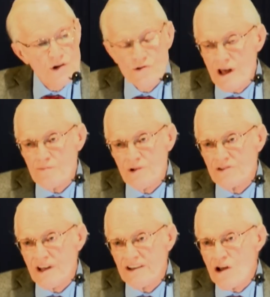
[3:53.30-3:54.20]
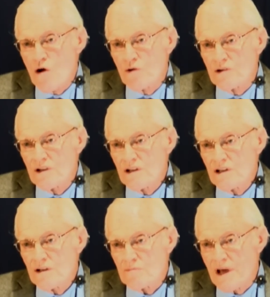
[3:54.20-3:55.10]
do that, but they don't.
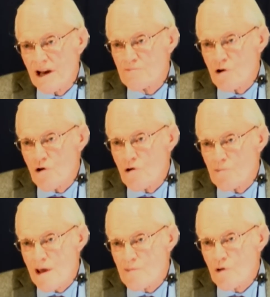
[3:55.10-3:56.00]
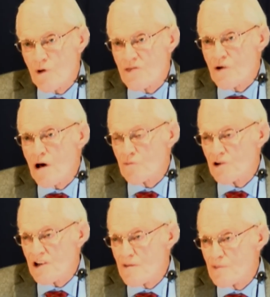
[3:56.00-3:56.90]
Many people we thought
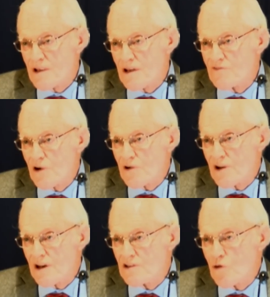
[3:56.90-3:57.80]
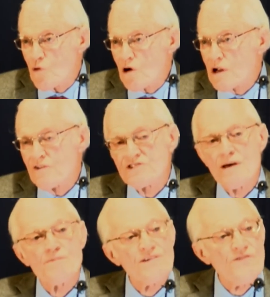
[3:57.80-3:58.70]
were deeply converted in the work have
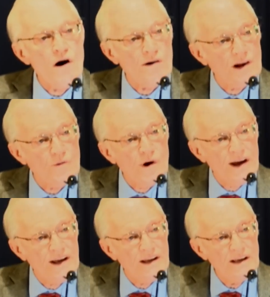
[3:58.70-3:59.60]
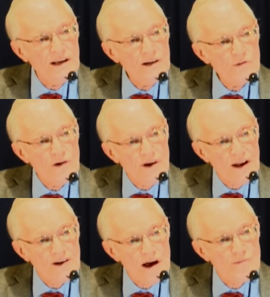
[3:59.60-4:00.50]
simply fallen away. We've
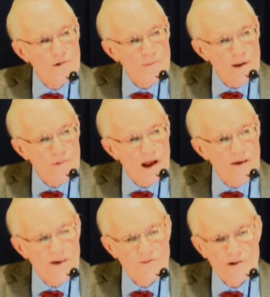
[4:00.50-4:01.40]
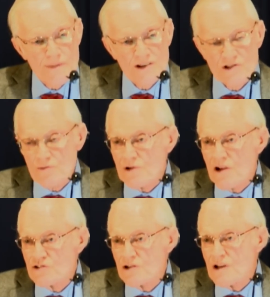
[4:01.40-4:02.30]
had a number of people I've even mentioned
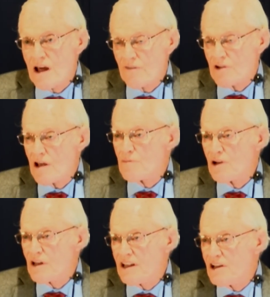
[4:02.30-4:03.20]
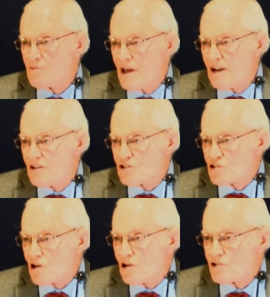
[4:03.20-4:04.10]
I should not have done, but leading men in the
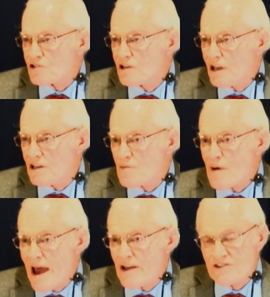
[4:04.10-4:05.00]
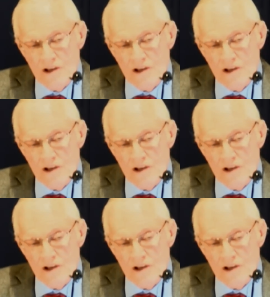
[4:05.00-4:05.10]
church in the past